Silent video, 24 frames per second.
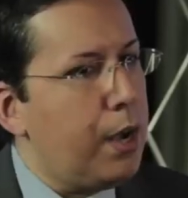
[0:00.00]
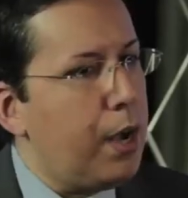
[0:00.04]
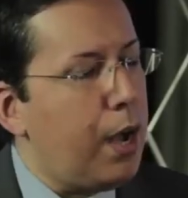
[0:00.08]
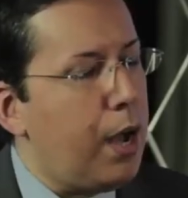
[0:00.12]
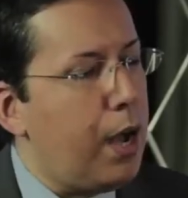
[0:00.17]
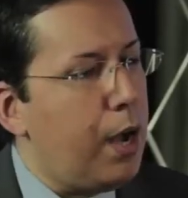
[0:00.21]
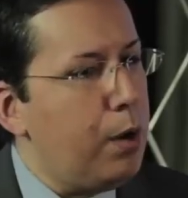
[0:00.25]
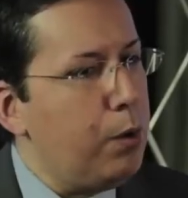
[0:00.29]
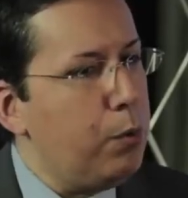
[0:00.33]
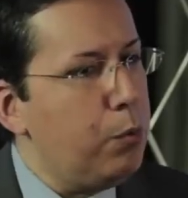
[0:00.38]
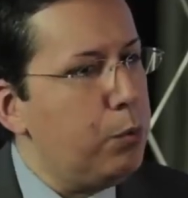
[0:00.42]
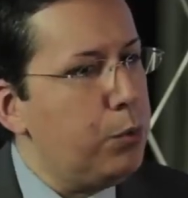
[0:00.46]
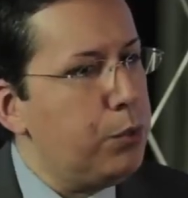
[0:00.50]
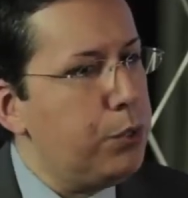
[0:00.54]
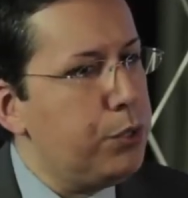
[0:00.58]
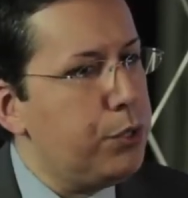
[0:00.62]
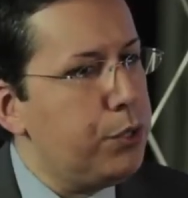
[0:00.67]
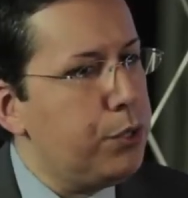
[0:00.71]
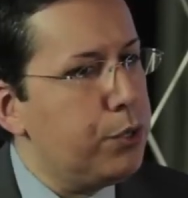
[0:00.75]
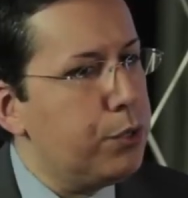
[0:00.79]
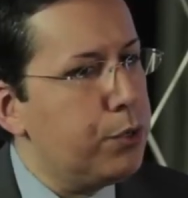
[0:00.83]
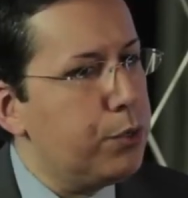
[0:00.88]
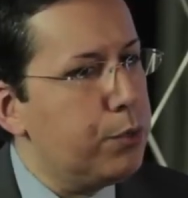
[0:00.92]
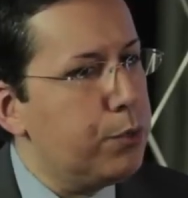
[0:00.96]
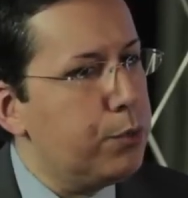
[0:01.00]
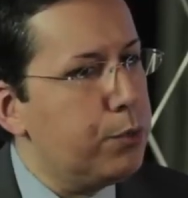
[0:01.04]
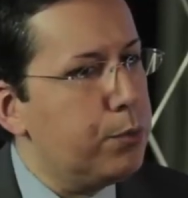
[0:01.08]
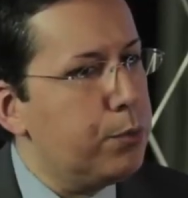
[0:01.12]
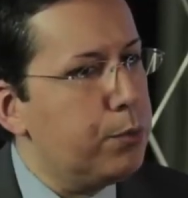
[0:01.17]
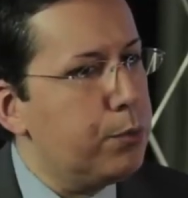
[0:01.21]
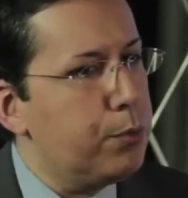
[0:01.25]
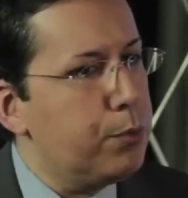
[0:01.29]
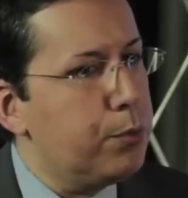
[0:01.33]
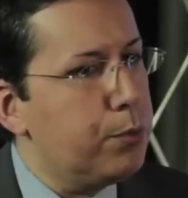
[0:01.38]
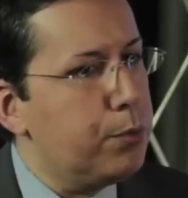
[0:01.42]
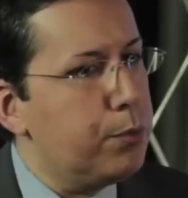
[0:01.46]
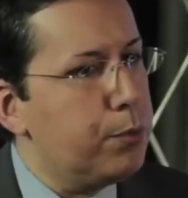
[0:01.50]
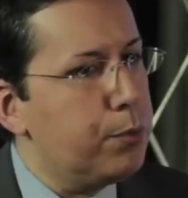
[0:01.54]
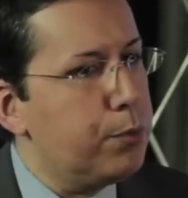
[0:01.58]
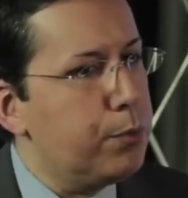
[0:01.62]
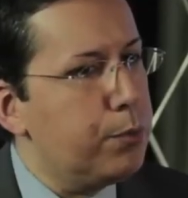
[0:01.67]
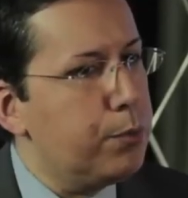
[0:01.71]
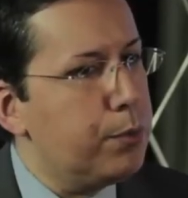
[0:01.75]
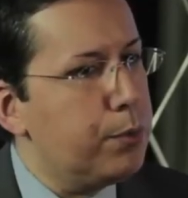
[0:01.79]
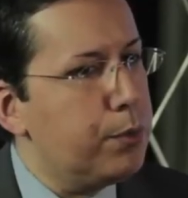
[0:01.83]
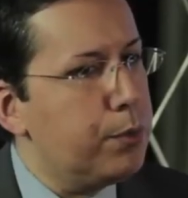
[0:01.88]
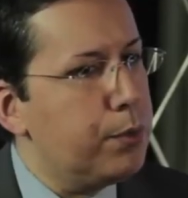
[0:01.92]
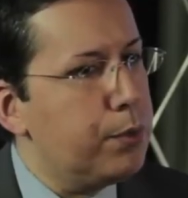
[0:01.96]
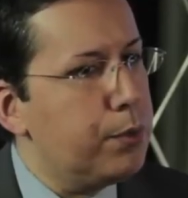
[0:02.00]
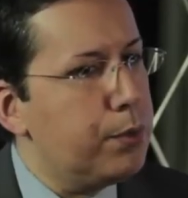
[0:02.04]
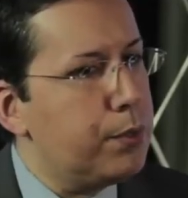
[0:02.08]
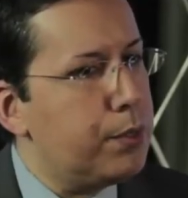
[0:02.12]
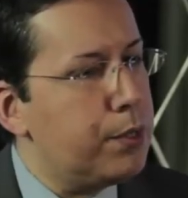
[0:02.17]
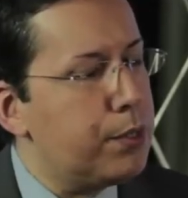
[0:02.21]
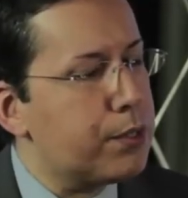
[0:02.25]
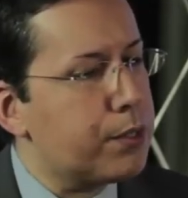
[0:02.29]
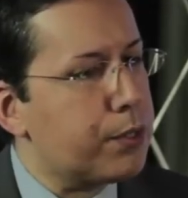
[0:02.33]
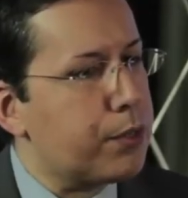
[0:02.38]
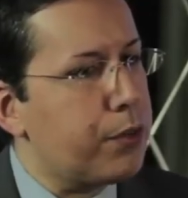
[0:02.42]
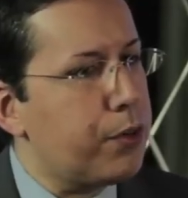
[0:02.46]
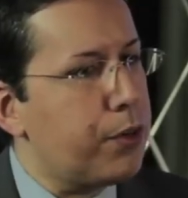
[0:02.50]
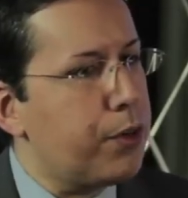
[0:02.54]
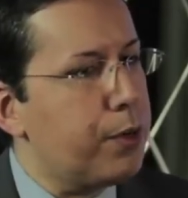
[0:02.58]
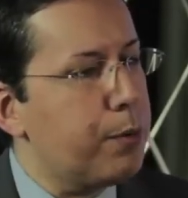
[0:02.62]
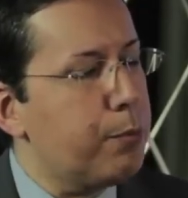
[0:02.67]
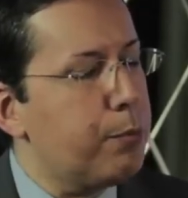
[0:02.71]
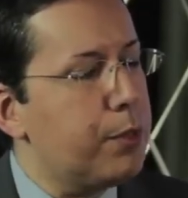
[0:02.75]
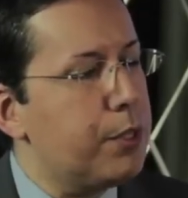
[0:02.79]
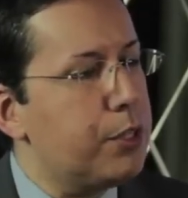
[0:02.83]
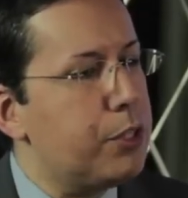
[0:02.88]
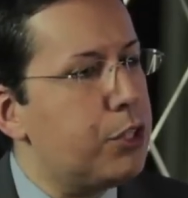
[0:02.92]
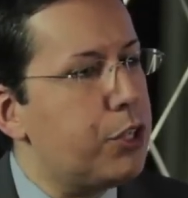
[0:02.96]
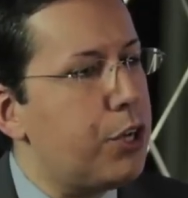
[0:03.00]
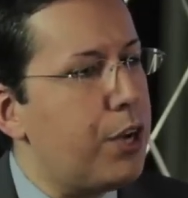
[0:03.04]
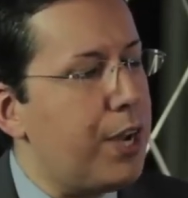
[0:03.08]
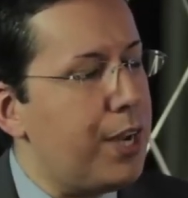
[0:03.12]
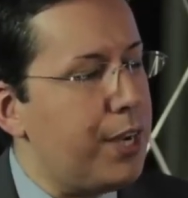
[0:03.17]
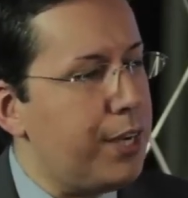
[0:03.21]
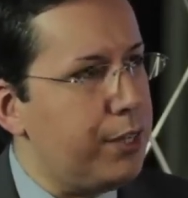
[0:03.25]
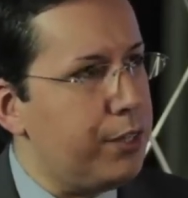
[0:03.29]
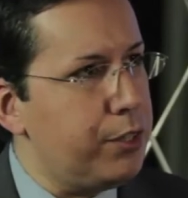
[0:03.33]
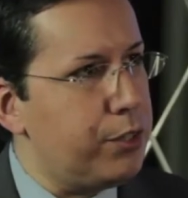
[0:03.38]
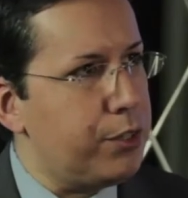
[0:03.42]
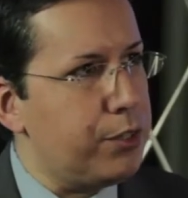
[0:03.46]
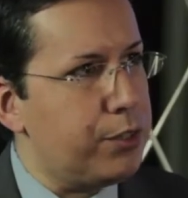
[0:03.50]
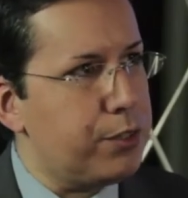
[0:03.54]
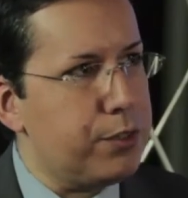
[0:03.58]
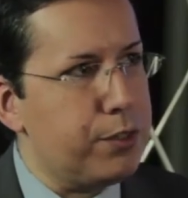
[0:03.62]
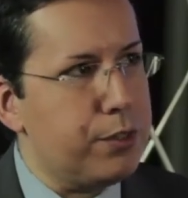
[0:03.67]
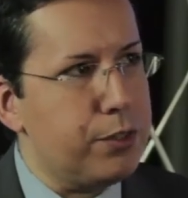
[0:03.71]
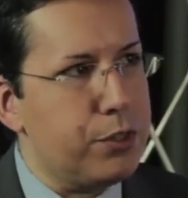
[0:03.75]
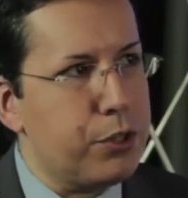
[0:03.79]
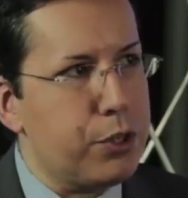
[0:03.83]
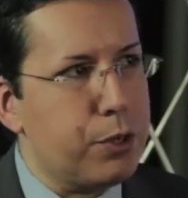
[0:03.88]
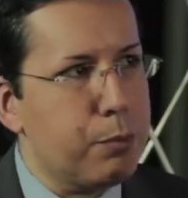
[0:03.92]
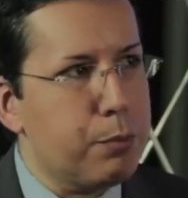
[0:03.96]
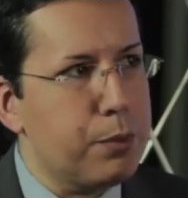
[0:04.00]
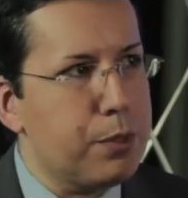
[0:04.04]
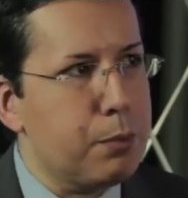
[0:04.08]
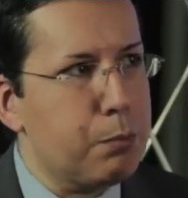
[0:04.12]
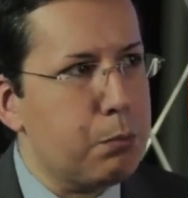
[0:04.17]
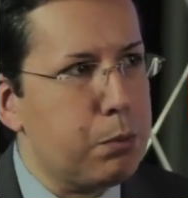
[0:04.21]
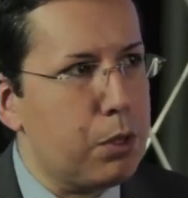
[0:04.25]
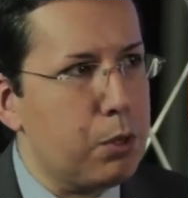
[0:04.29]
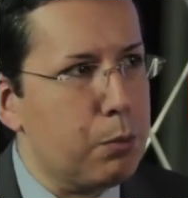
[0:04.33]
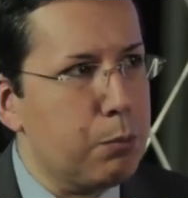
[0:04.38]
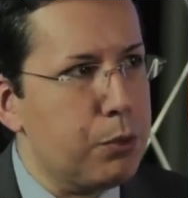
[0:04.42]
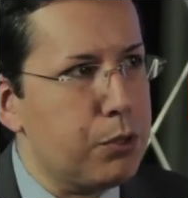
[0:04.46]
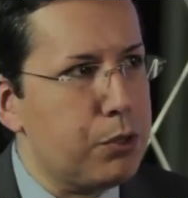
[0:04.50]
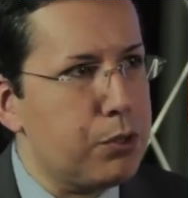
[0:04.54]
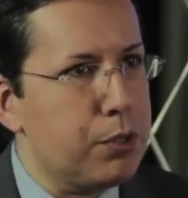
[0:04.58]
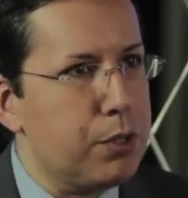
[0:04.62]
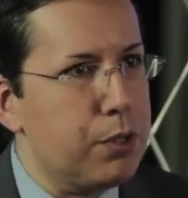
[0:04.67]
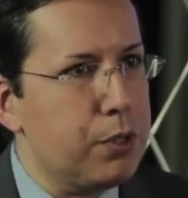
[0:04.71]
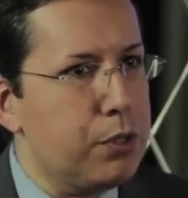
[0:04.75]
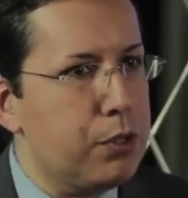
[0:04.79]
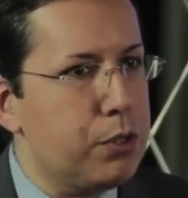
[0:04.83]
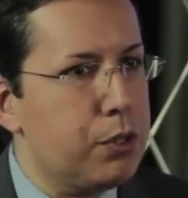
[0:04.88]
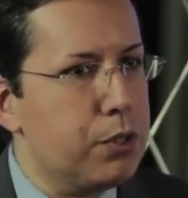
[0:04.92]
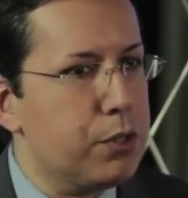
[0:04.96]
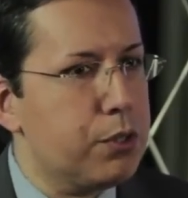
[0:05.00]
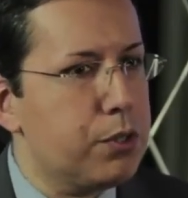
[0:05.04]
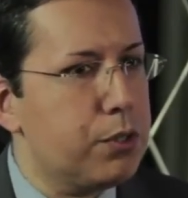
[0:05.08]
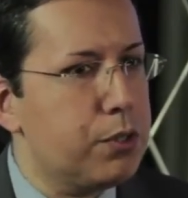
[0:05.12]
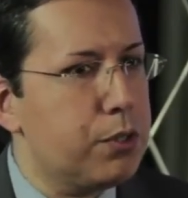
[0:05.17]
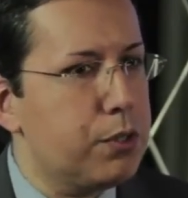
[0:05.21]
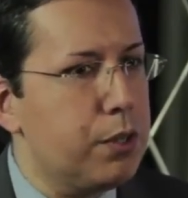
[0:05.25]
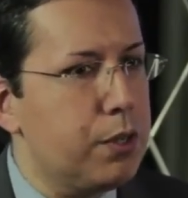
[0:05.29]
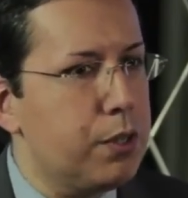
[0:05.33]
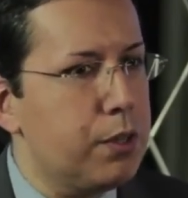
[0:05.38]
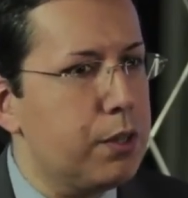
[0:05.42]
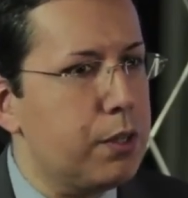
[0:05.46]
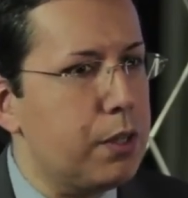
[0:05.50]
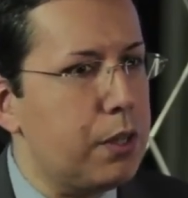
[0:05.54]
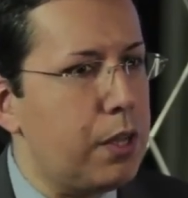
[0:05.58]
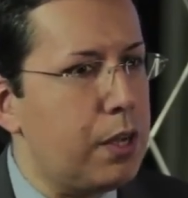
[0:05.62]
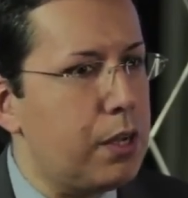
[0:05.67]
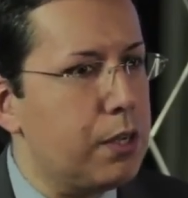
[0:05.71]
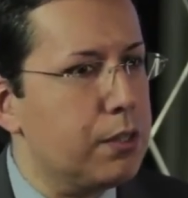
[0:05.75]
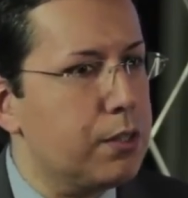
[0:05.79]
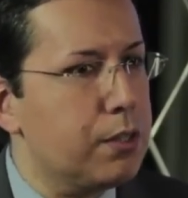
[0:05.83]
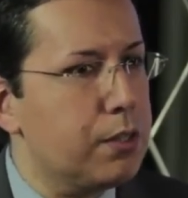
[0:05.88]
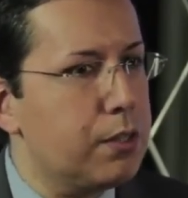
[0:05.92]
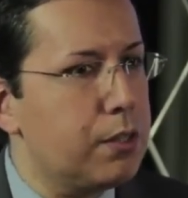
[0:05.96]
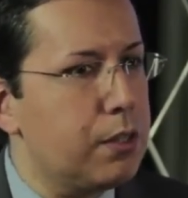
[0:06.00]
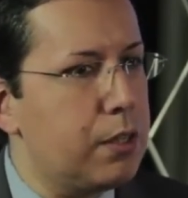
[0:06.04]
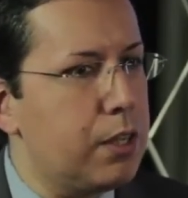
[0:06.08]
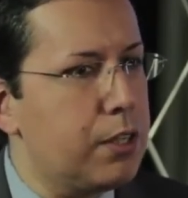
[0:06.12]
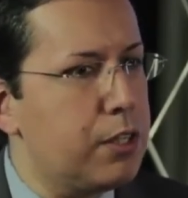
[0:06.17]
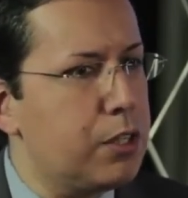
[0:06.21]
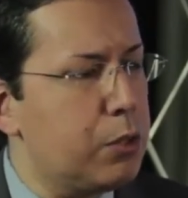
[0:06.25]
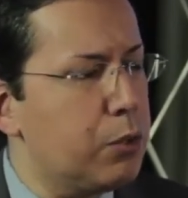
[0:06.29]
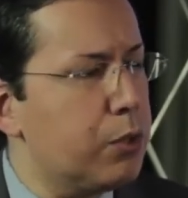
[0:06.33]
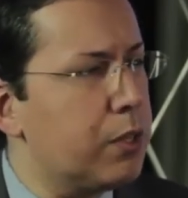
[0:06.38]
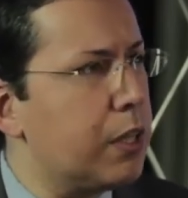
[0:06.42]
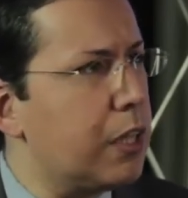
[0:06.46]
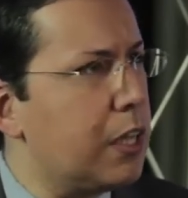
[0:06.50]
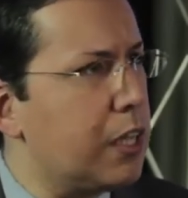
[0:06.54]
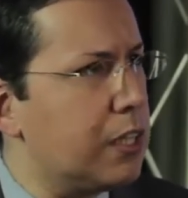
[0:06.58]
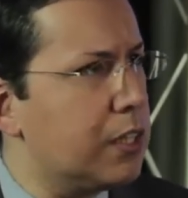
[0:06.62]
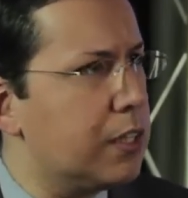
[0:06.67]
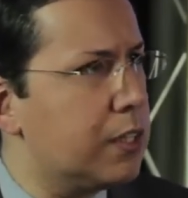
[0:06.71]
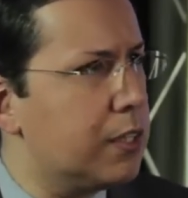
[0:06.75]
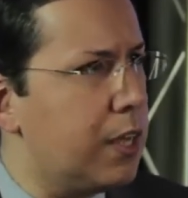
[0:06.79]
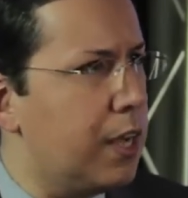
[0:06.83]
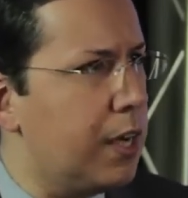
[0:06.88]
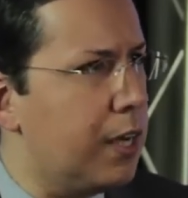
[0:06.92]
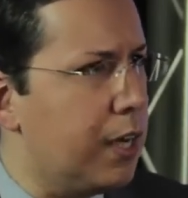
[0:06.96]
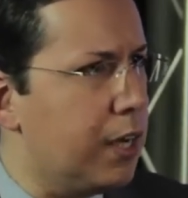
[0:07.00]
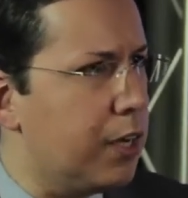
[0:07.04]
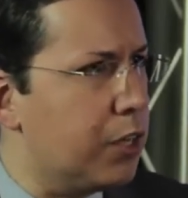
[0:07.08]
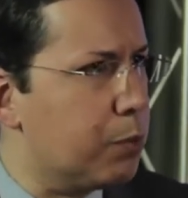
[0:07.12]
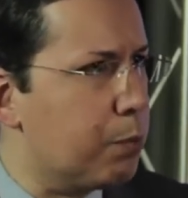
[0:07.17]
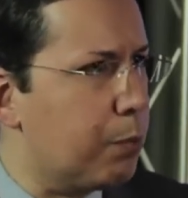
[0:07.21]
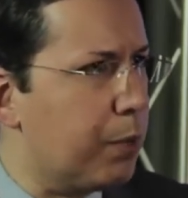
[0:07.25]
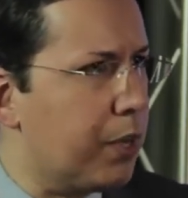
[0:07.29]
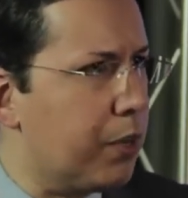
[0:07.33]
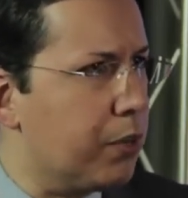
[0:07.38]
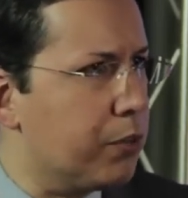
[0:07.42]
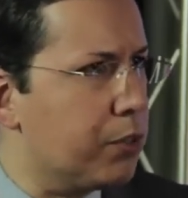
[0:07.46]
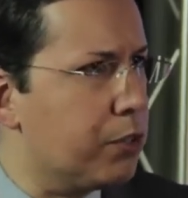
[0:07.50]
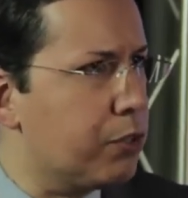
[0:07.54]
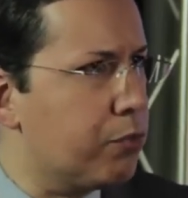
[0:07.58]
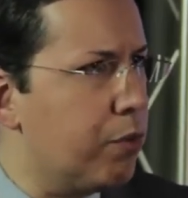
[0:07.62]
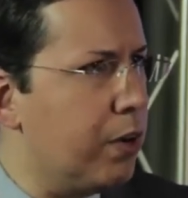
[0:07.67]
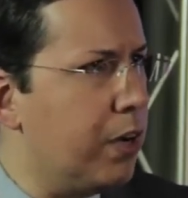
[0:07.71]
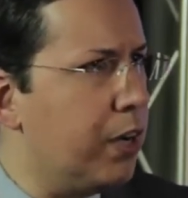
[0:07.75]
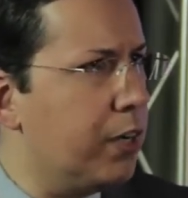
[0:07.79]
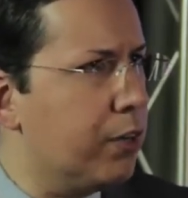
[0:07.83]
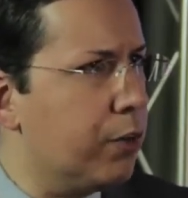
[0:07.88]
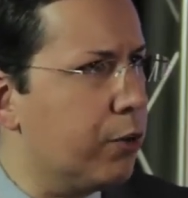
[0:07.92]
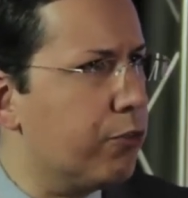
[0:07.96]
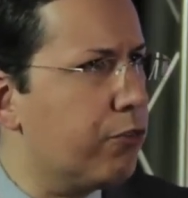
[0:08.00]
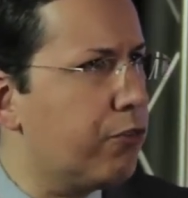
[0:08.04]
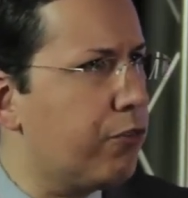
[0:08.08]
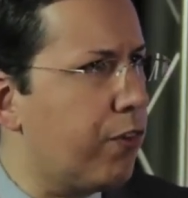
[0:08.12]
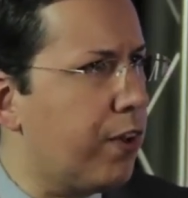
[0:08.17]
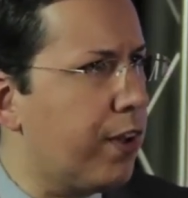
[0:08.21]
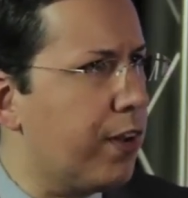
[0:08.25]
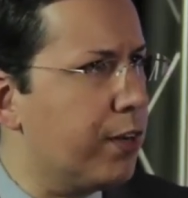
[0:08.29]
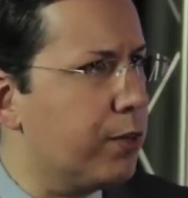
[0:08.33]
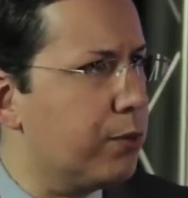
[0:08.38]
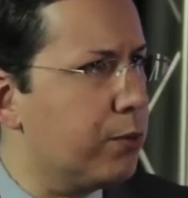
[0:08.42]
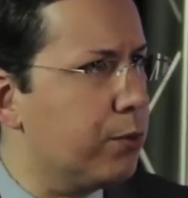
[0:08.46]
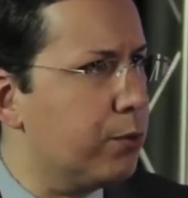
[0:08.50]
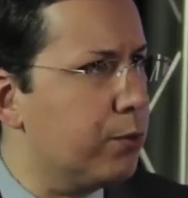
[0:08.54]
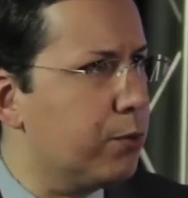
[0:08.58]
How would you describe the changes in German diplomacy just in the last, let's look at the last 10 years, because mm -hmm. it's really not fair to,